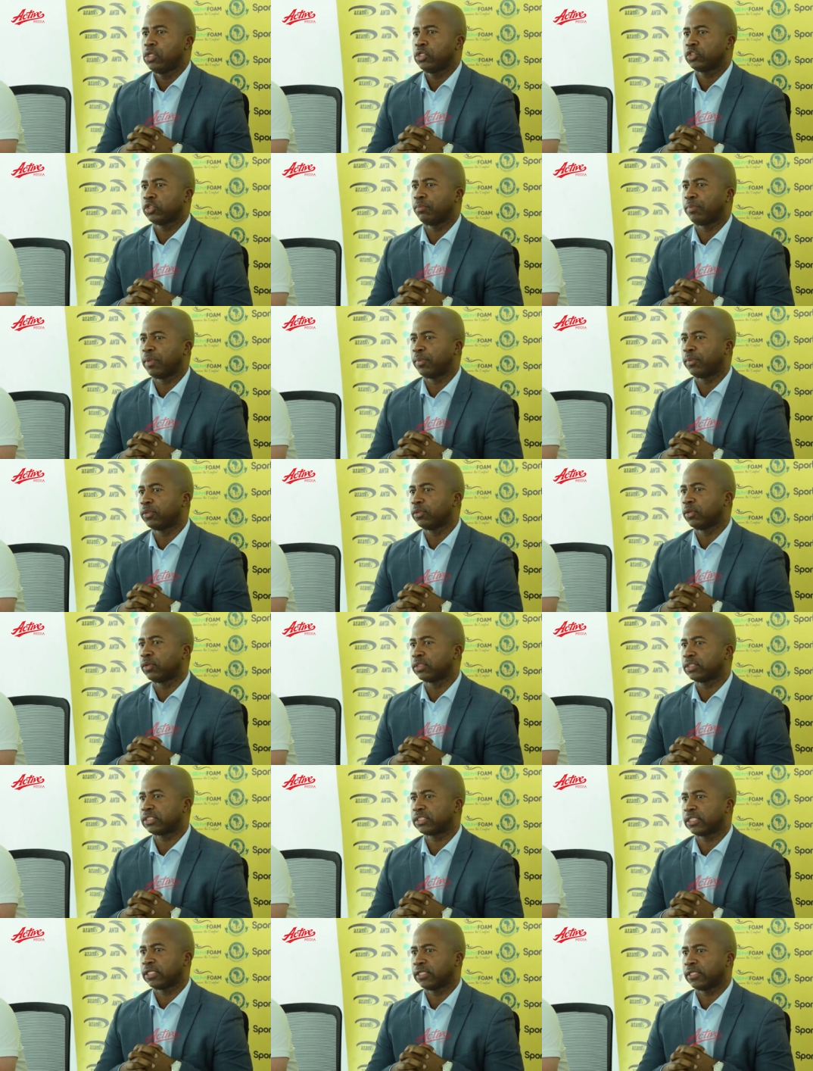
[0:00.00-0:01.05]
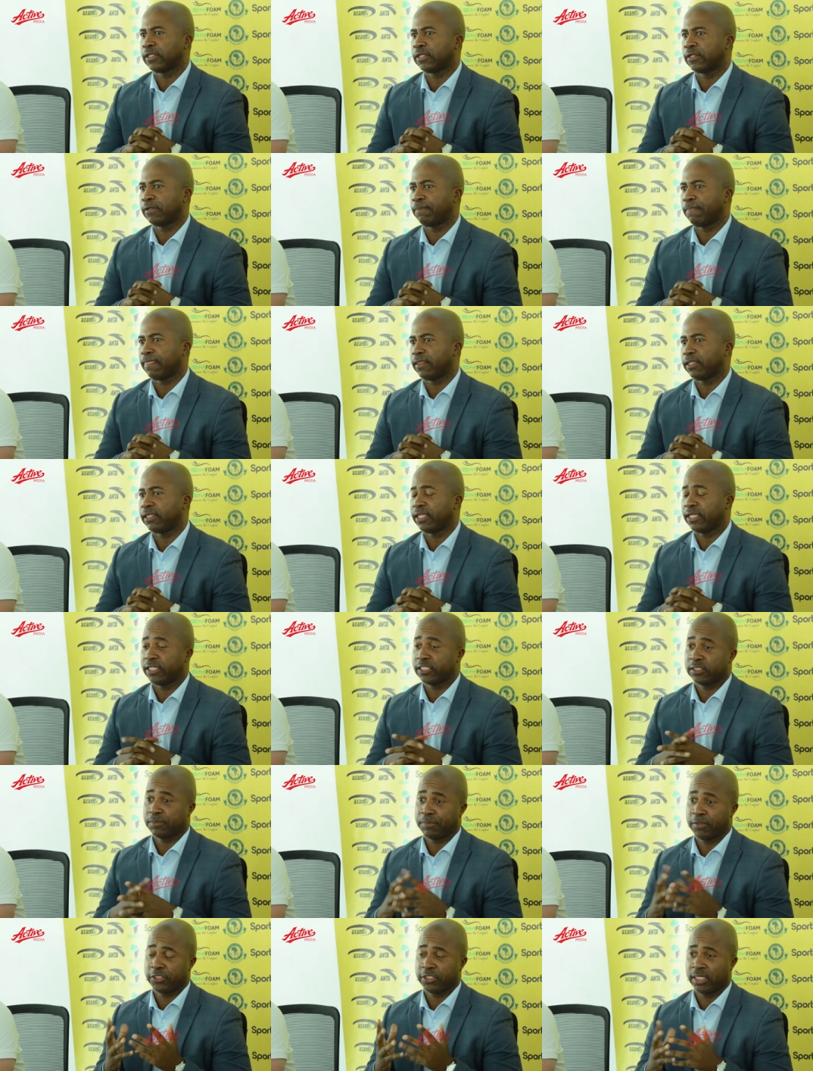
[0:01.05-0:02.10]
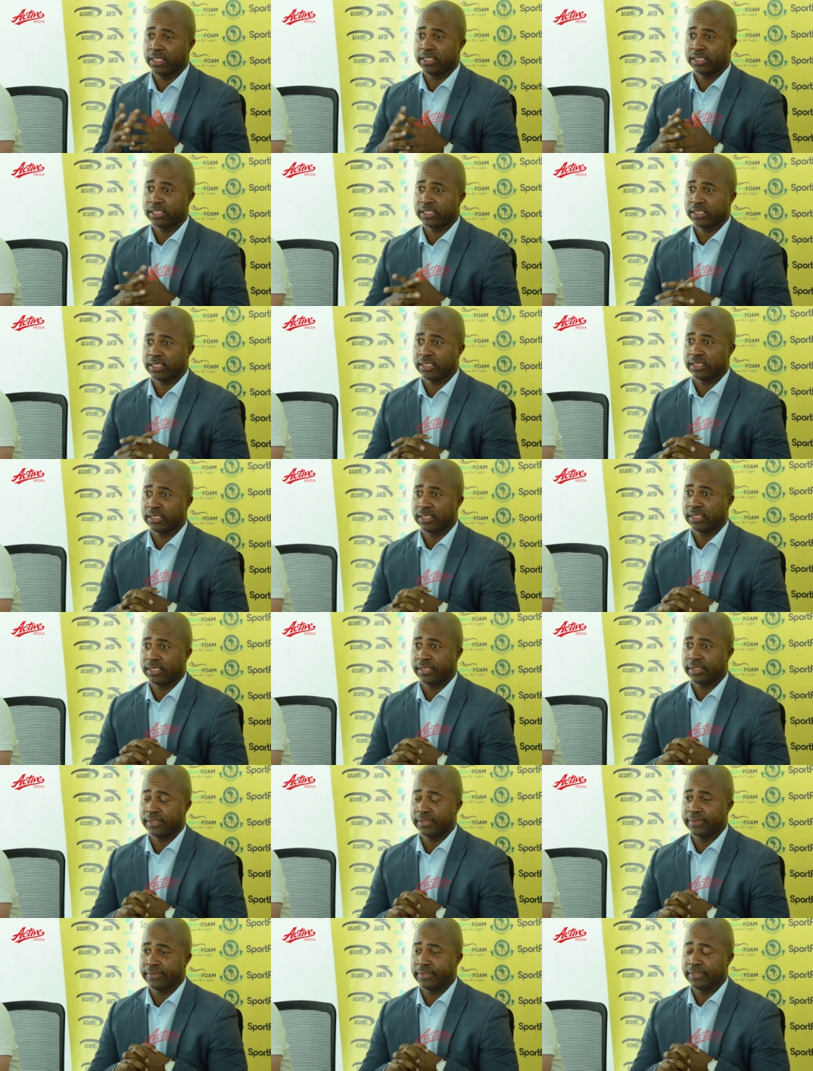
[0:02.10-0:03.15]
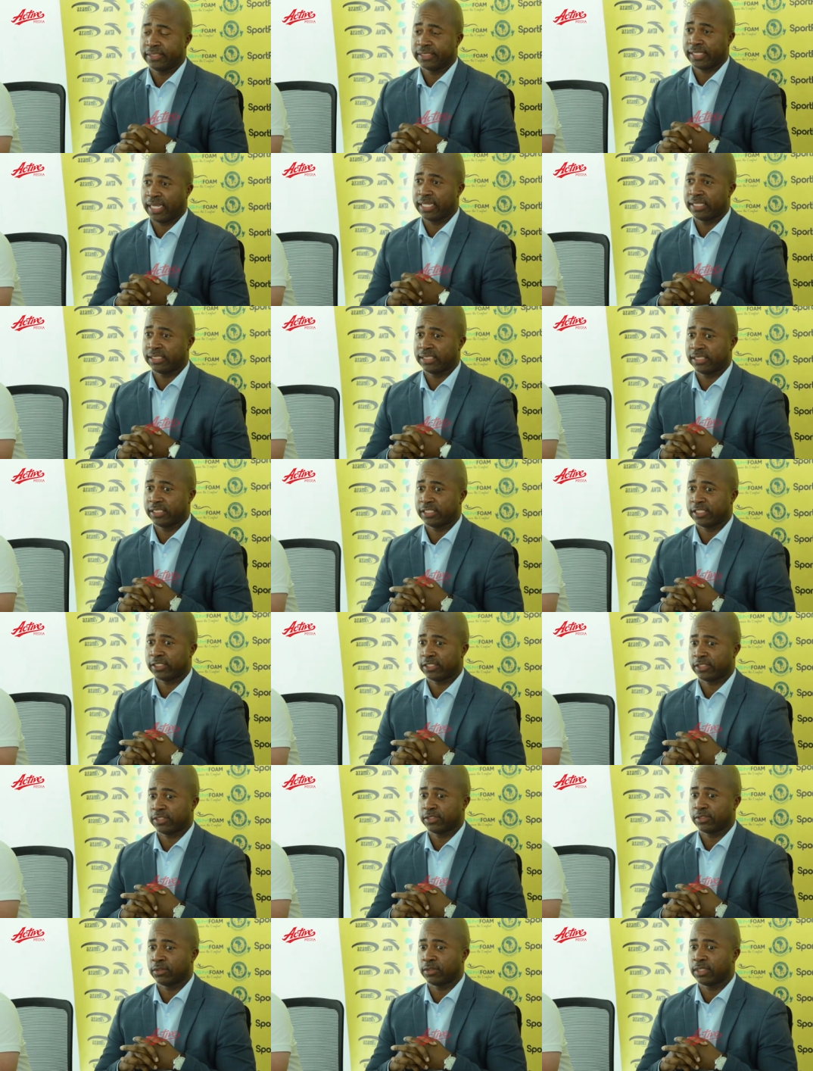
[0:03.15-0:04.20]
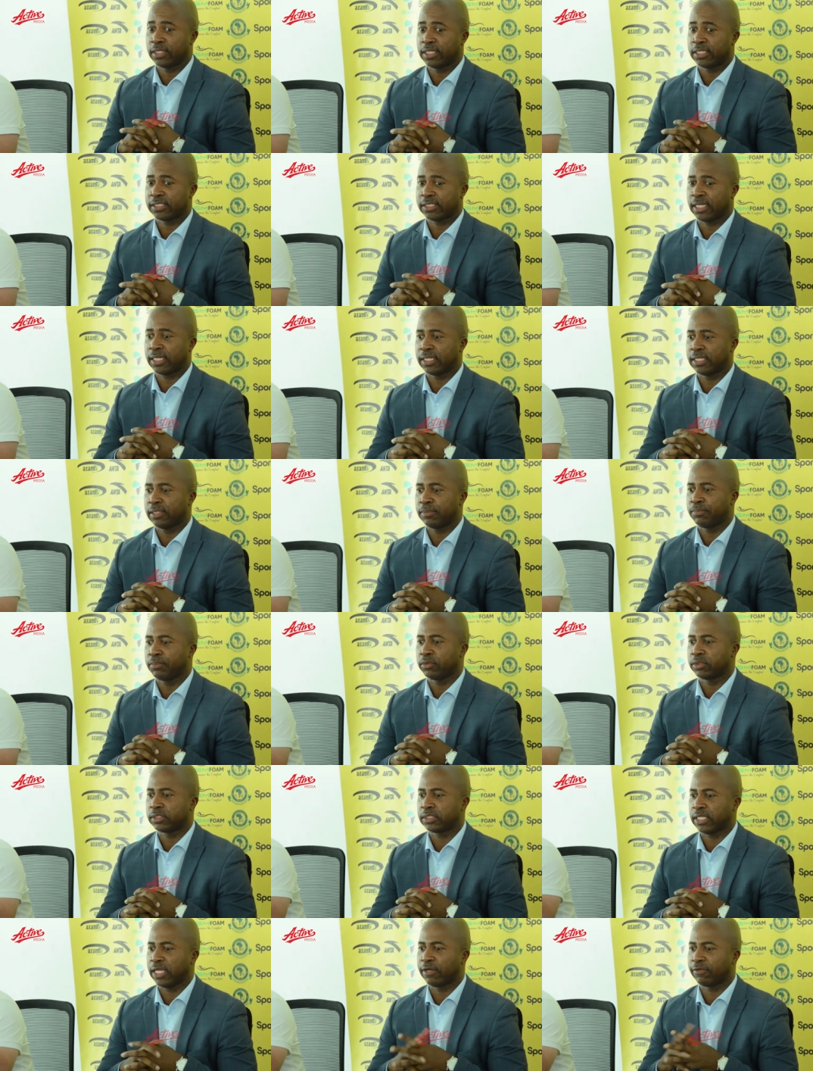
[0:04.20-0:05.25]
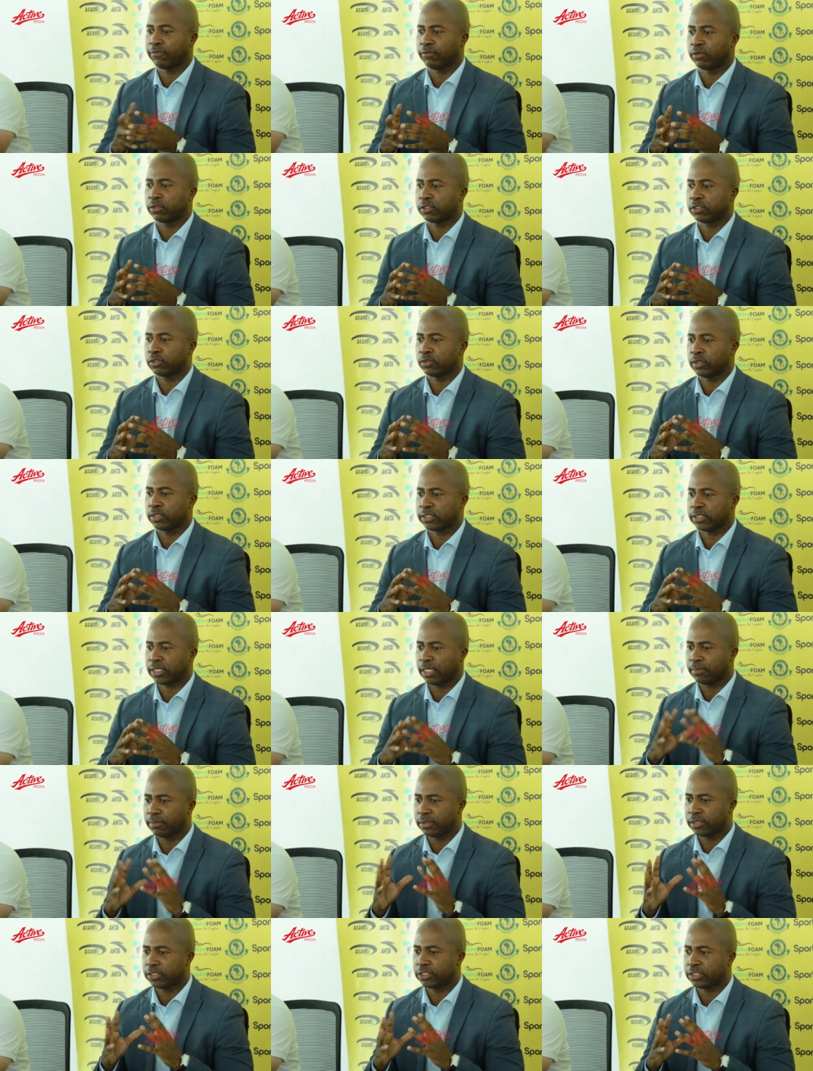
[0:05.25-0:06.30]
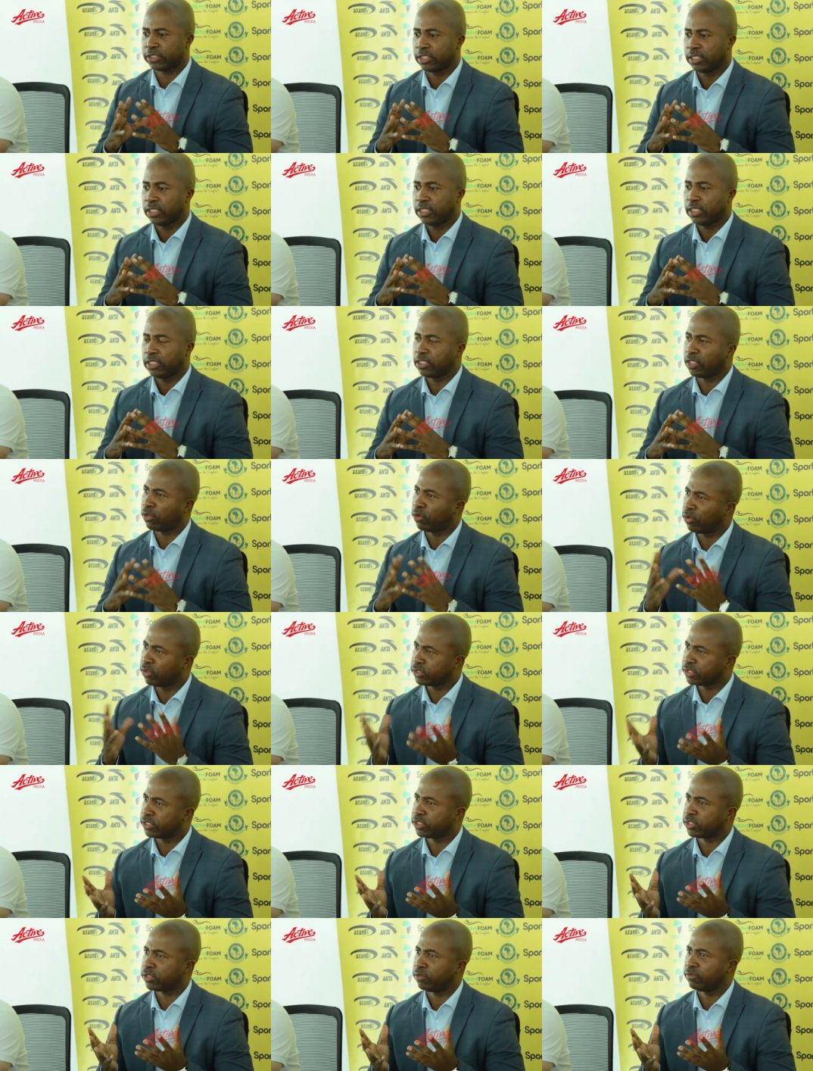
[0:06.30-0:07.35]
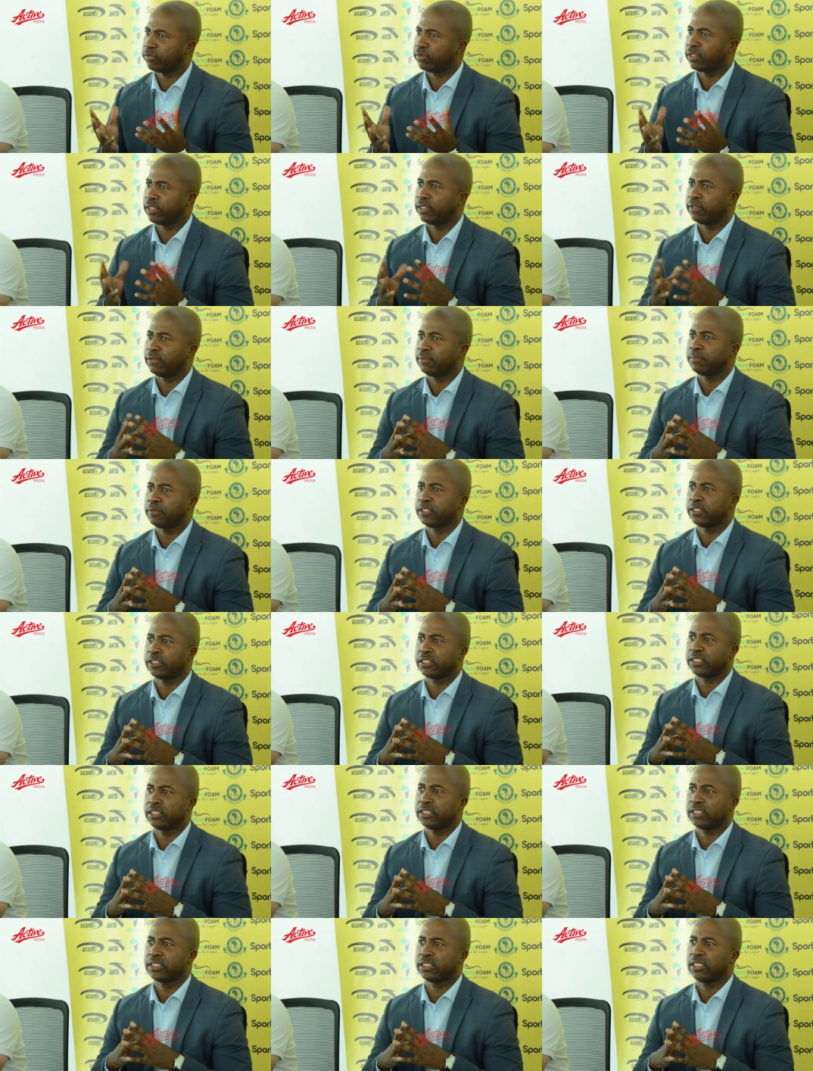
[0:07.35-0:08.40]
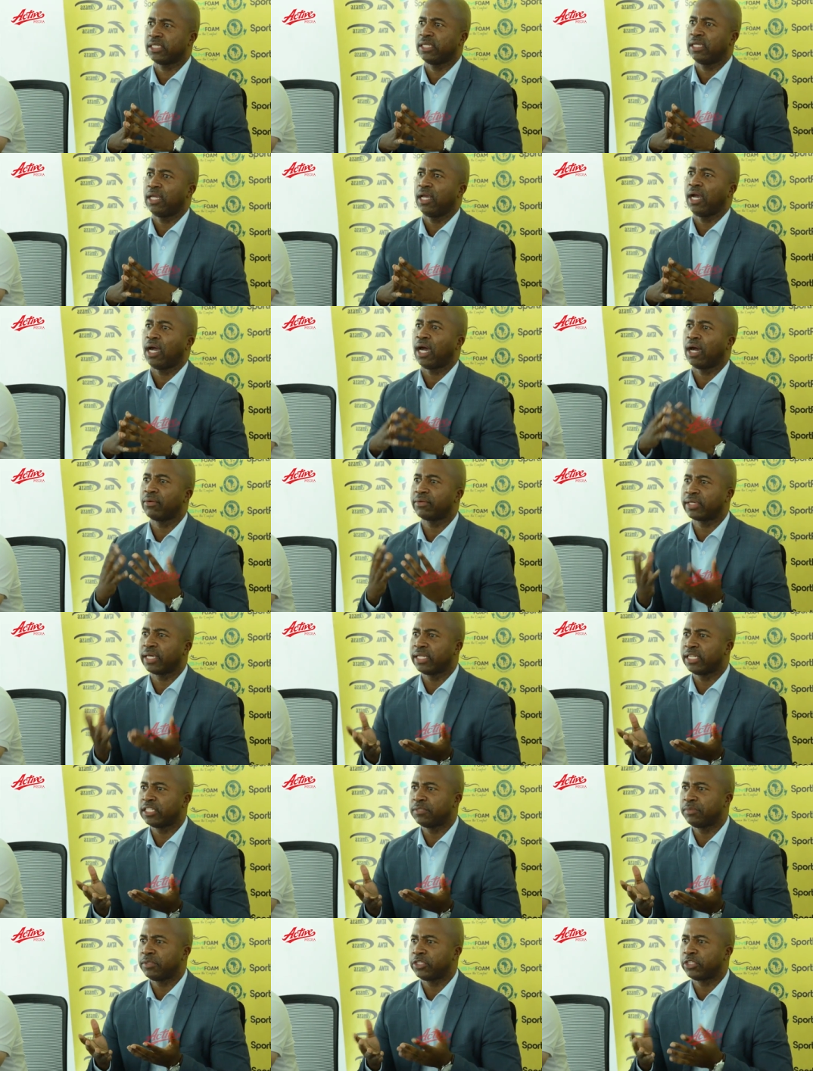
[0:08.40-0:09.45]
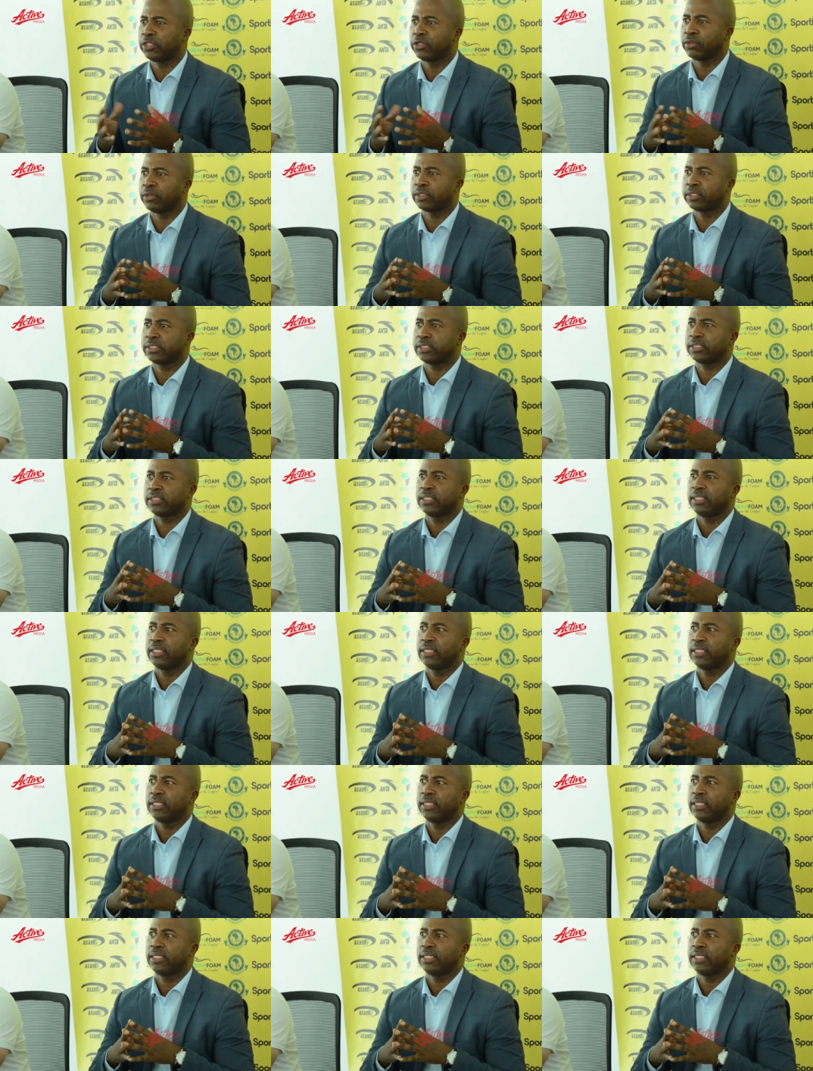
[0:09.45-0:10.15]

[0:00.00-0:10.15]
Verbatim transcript: So people don't, uh, the specialists and the scientists don't necessarily put effort to establish the causes of the disease, how can it be cured.